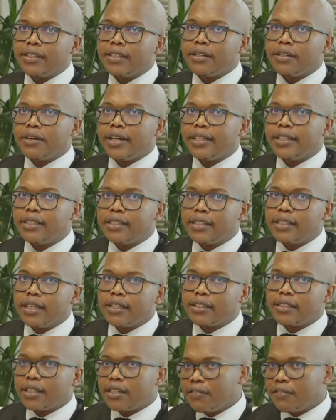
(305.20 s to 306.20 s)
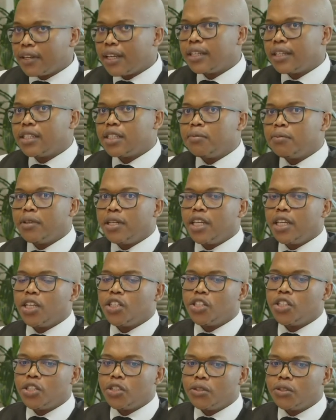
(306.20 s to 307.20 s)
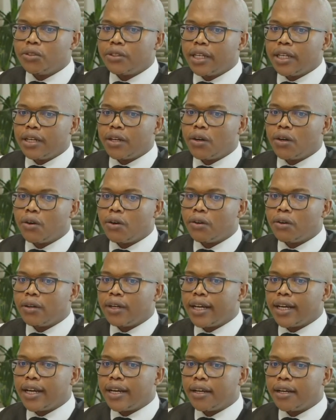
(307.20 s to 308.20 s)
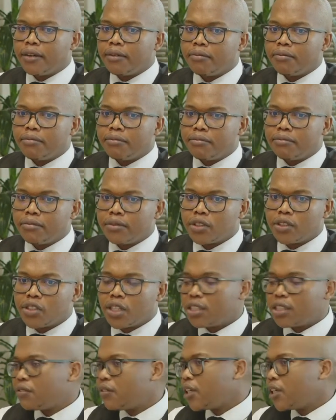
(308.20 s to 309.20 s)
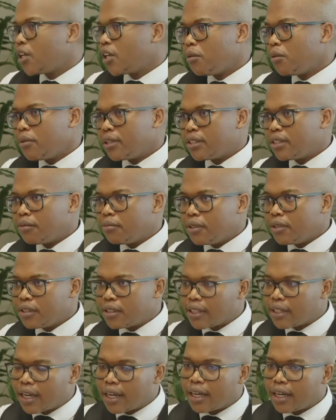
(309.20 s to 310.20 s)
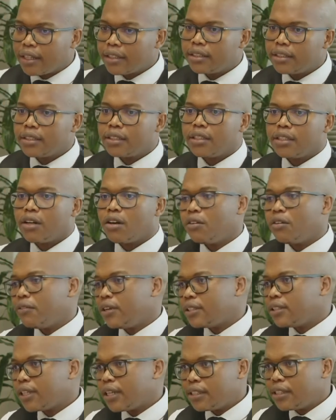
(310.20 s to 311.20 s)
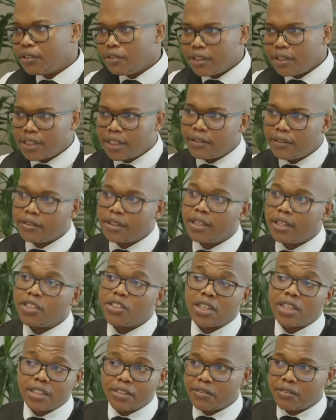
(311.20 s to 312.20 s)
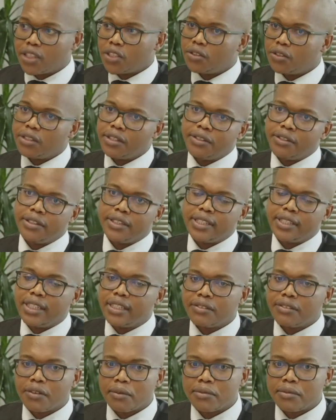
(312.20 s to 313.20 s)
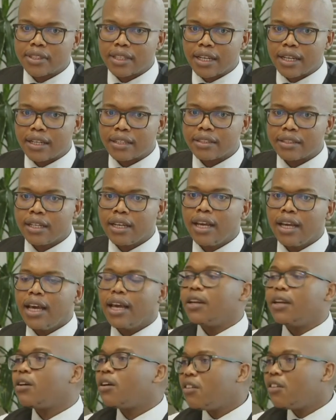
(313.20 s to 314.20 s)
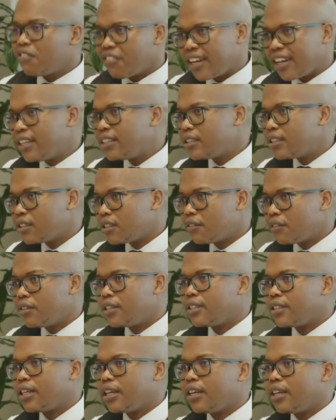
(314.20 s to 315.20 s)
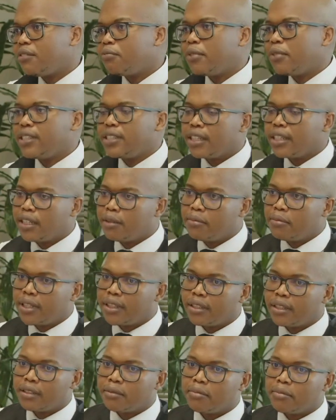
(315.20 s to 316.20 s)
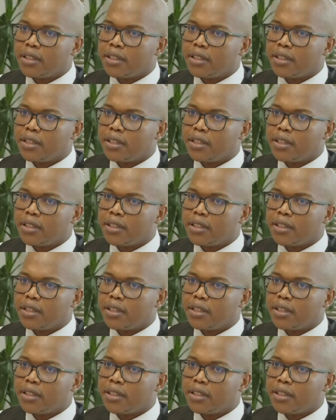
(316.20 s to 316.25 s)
the rate certificate has been issued and all transfer documents have been signed, the conveyancer has received the transfer duty receipt from SARS, and all finances of the sale have basically been